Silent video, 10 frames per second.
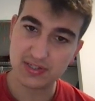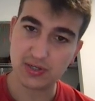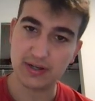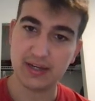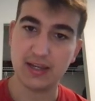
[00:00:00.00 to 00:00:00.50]

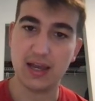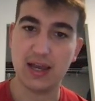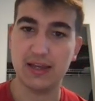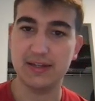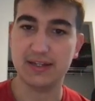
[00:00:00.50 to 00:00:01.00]
So
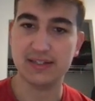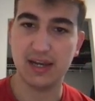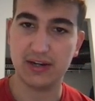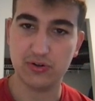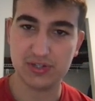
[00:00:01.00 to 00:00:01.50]
at index
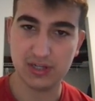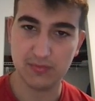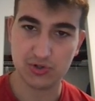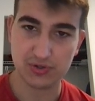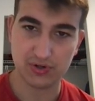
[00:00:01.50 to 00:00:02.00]
I incur sum,
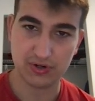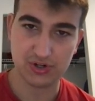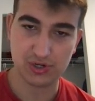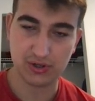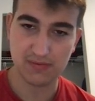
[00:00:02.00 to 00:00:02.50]
which was our
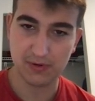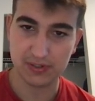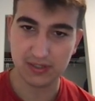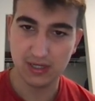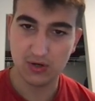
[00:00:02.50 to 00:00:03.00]
original
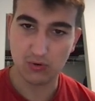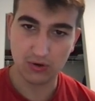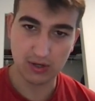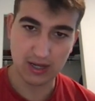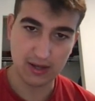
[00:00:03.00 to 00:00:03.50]
input,
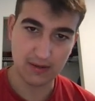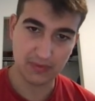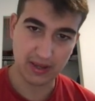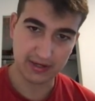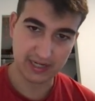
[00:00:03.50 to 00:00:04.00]
we'll
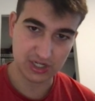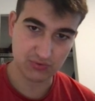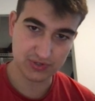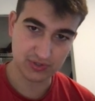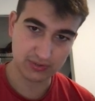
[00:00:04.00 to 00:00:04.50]
cache the
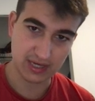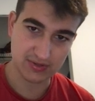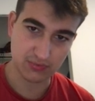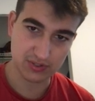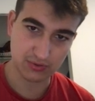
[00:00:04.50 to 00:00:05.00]
result as
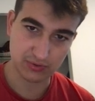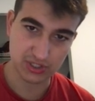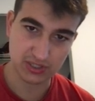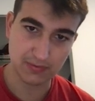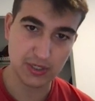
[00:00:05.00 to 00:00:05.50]
the result we
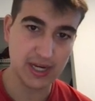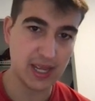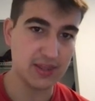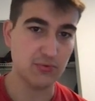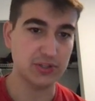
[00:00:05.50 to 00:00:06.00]
just computed it,
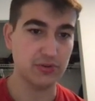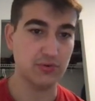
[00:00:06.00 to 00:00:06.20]
and then return the